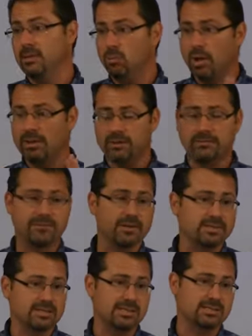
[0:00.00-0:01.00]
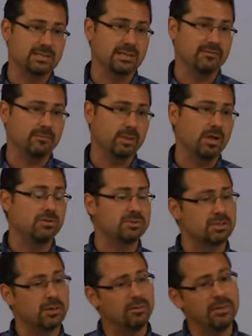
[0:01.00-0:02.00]
he wanted the Philistines to leave him alone.
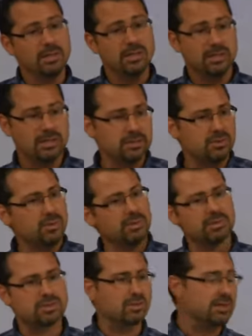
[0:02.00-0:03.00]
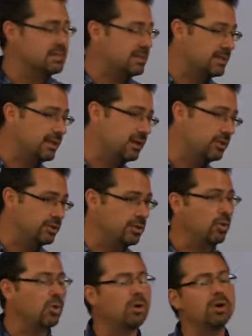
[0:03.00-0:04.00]
So he's doing this crazy thing on the
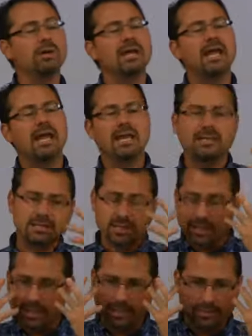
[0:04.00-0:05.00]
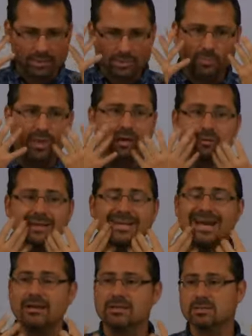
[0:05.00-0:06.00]
door, and he's letting spit run
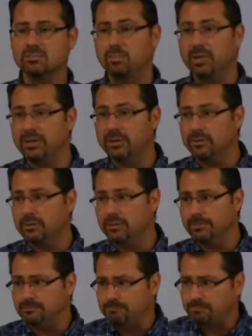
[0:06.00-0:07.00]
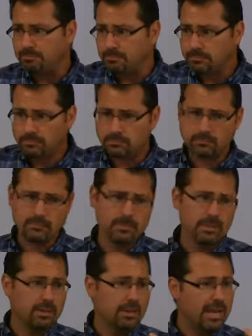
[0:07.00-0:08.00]
down his beard.
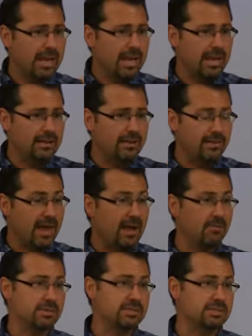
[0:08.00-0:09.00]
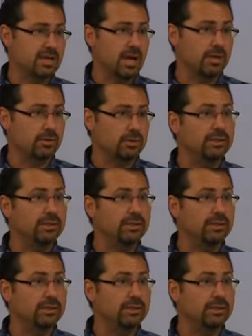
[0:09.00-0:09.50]
And that was a